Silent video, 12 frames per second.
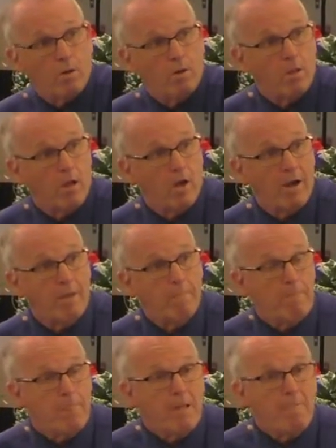All right?
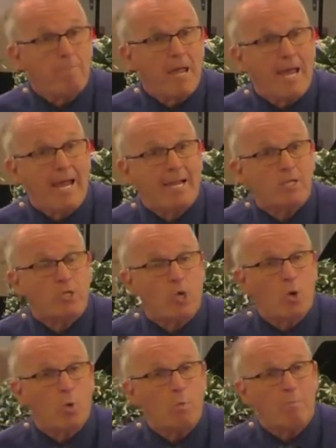And
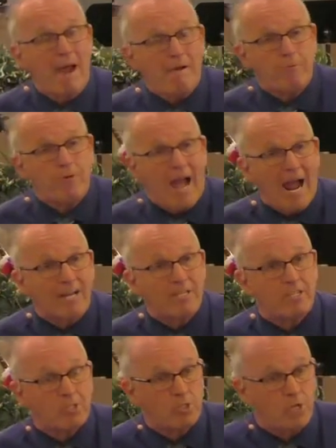so
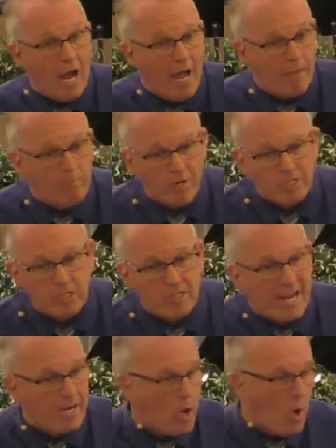Epaphroditus' job was to
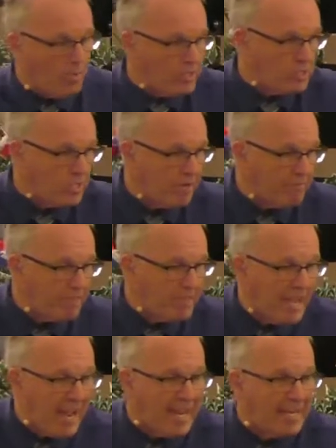take all the stuff that
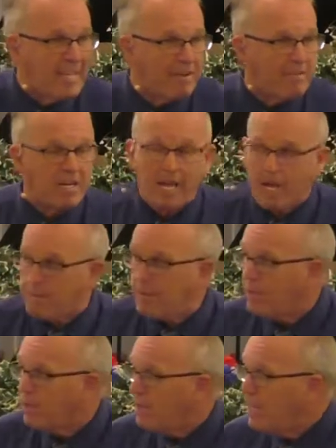they had given him
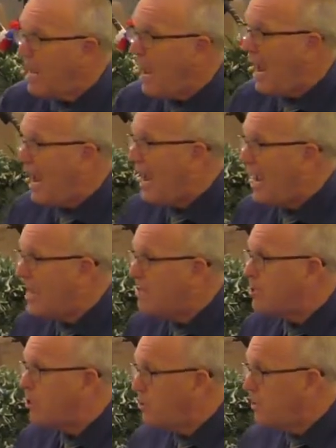
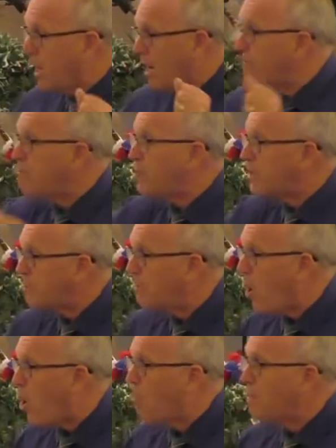and to deliver it to
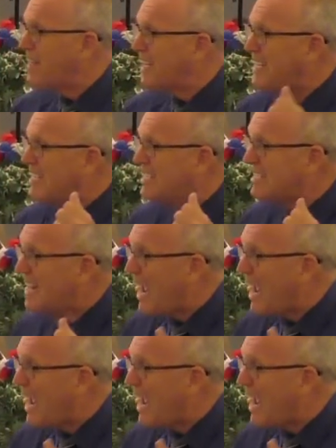Paul, but then stay